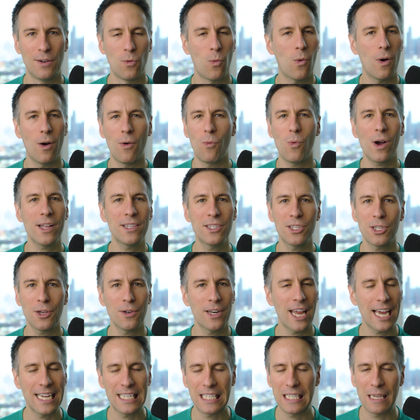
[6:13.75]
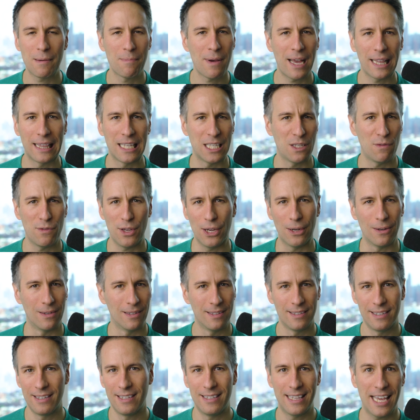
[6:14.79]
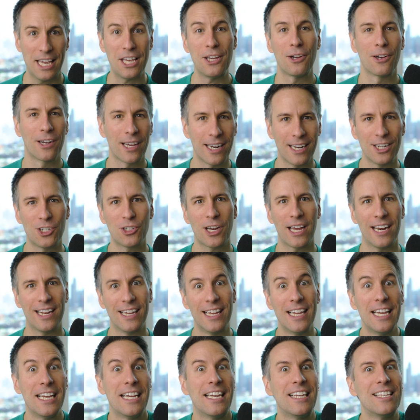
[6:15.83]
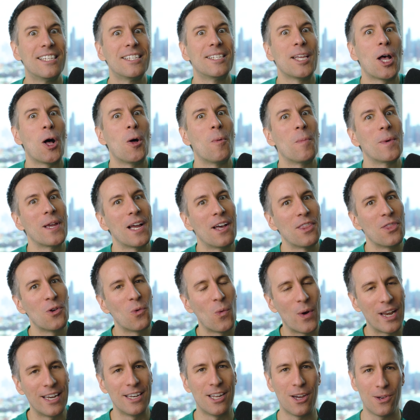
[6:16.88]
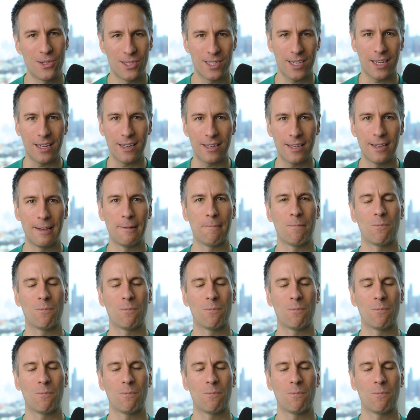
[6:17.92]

What's so nice about this view? that you're going to try to sell me on the window seat.